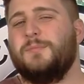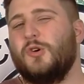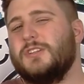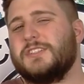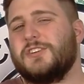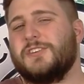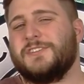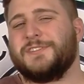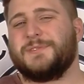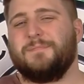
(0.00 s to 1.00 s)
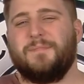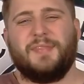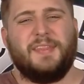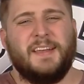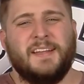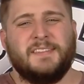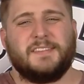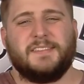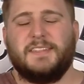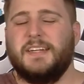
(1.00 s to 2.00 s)
boys and girls,
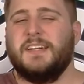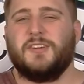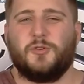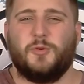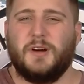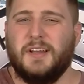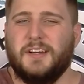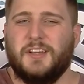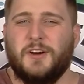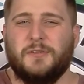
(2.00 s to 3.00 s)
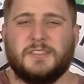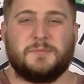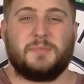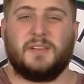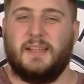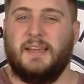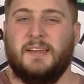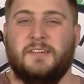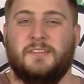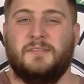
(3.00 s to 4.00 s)
things didn't quite go as
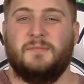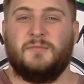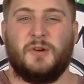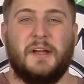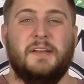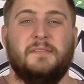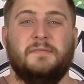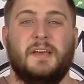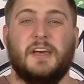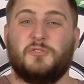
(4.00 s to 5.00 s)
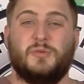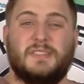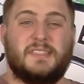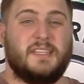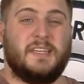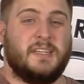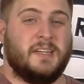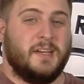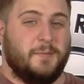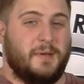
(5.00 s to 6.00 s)
planned. right? As we see,
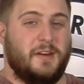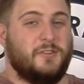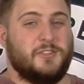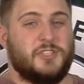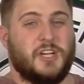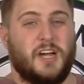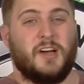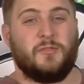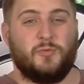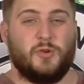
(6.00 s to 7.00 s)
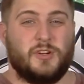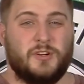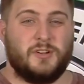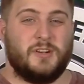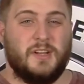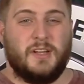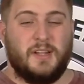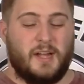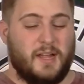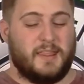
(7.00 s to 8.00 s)
Peter and John were
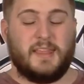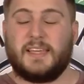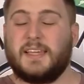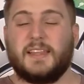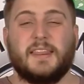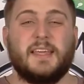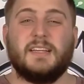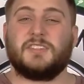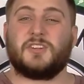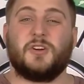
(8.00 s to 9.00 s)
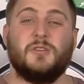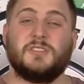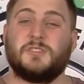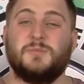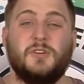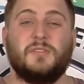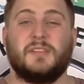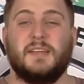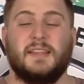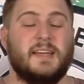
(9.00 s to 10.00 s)
thinking things are going
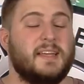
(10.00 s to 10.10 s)
smoothly,